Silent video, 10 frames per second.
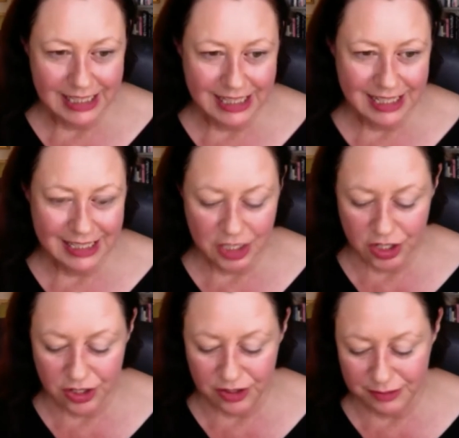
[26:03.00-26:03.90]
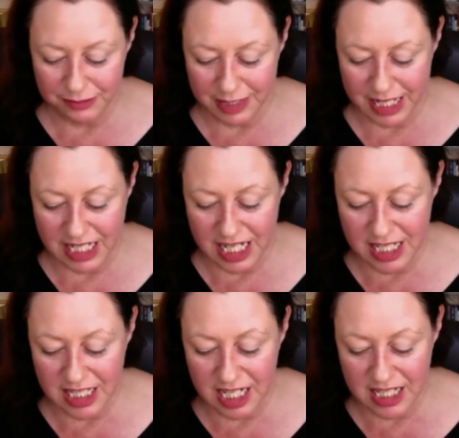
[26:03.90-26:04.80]
it
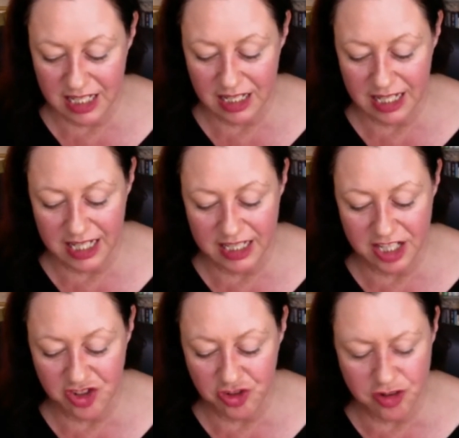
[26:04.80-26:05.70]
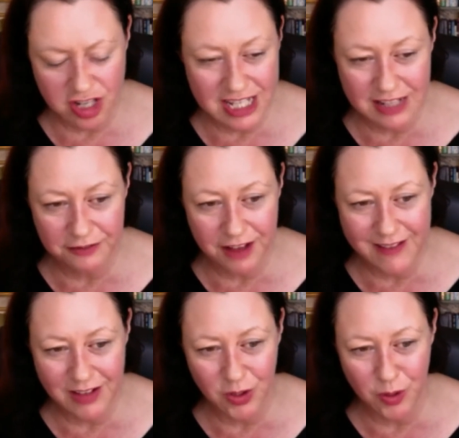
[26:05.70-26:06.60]
just isn't
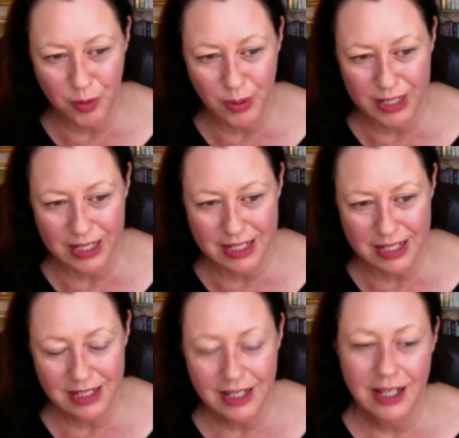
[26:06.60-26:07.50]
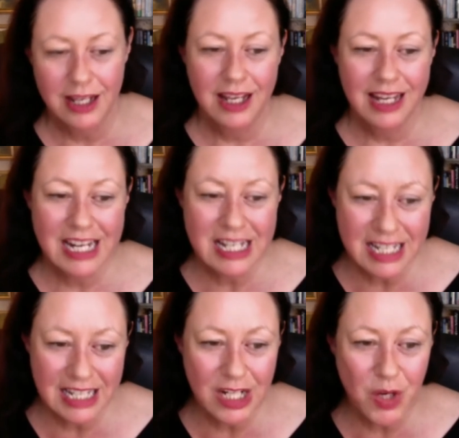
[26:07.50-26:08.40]
firing on all points. It's
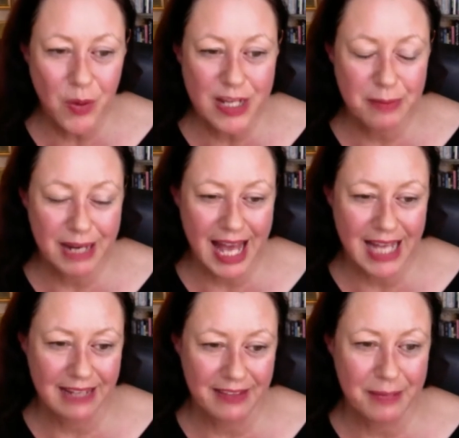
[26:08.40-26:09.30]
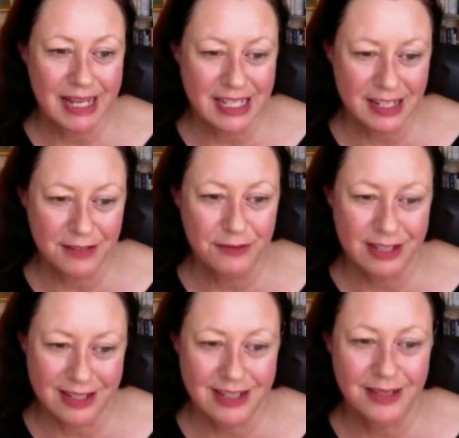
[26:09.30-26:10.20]
nearly always planning that makes a difference.